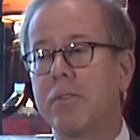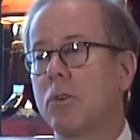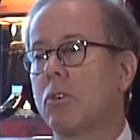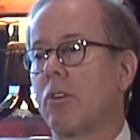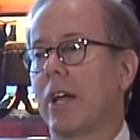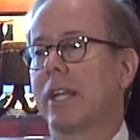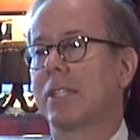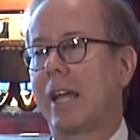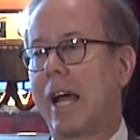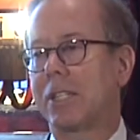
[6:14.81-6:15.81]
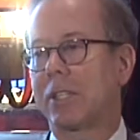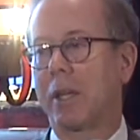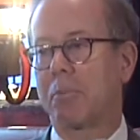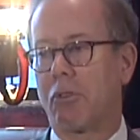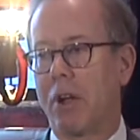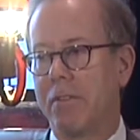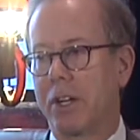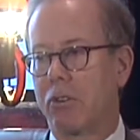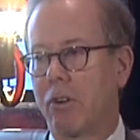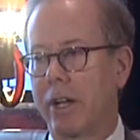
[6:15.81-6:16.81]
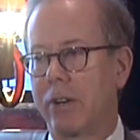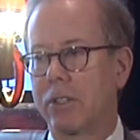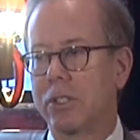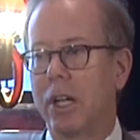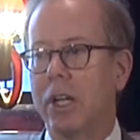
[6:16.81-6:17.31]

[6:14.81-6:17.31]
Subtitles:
Ukraine is asking private creditors